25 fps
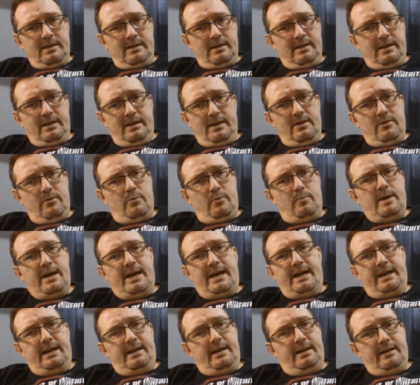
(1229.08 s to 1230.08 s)

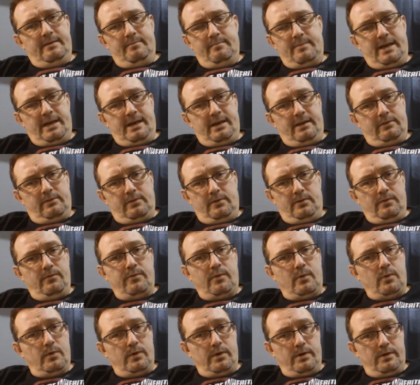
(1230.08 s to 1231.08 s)
nobody can make it through
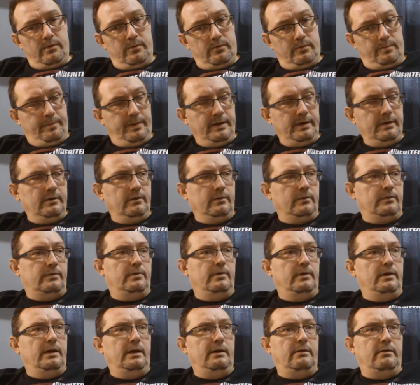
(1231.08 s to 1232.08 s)
4 of those pills.
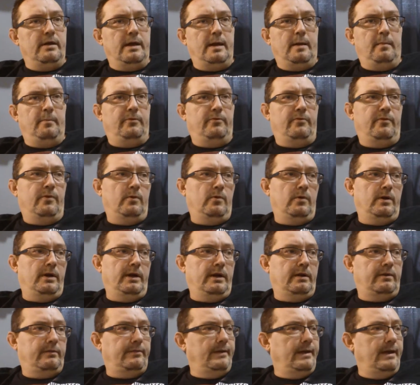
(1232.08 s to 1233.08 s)
So he grabs 4
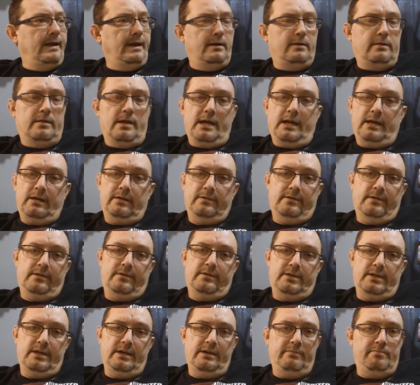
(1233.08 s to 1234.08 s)
X-Lax, hands
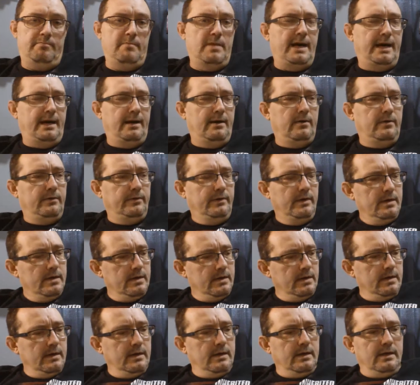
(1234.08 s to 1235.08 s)
it to Chief Bowels.
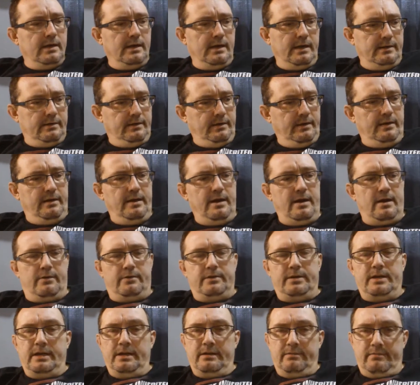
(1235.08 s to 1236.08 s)
He says, "Here,
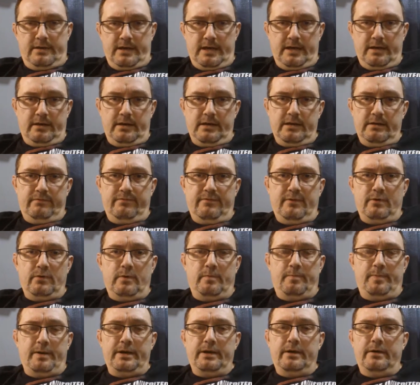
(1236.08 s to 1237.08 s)
Chief, take these
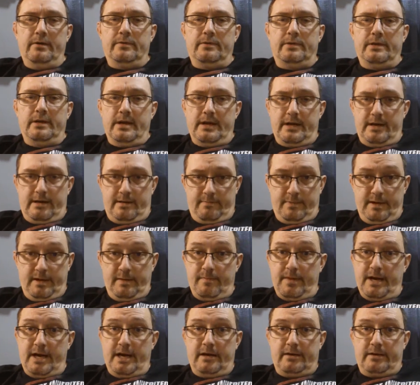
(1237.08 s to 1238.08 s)
4 pills. I'll be
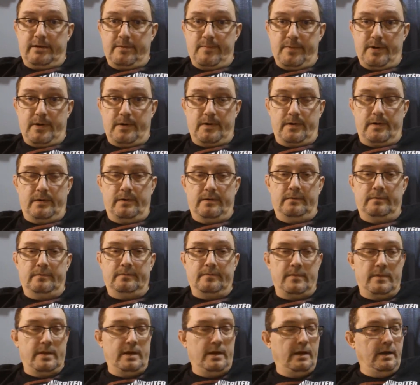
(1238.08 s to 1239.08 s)
back tomorrow."
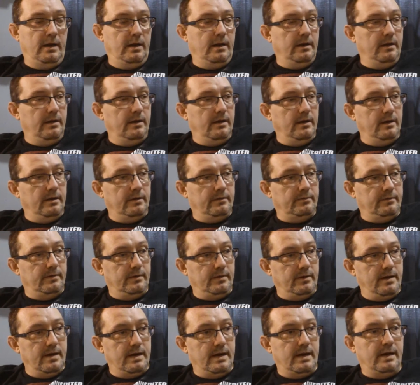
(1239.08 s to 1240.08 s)
And so
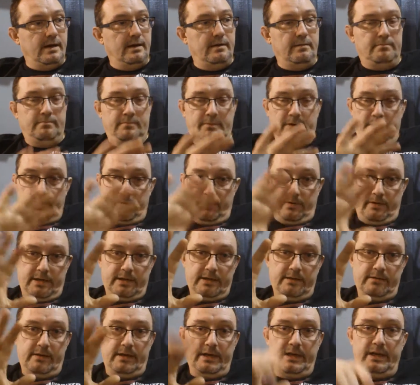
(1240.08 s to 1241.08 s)
the guy,
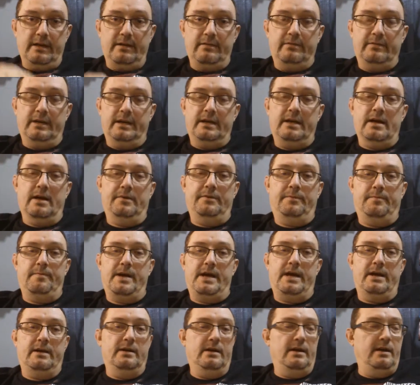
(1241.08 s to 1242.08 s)
he leaves. He comes
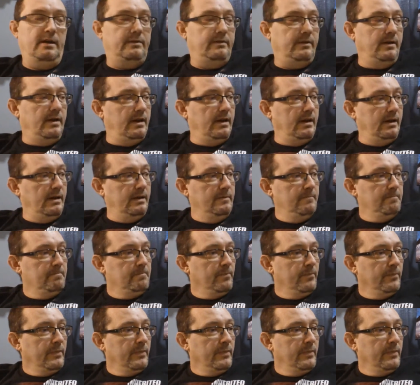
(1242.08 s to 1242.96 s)
back next day.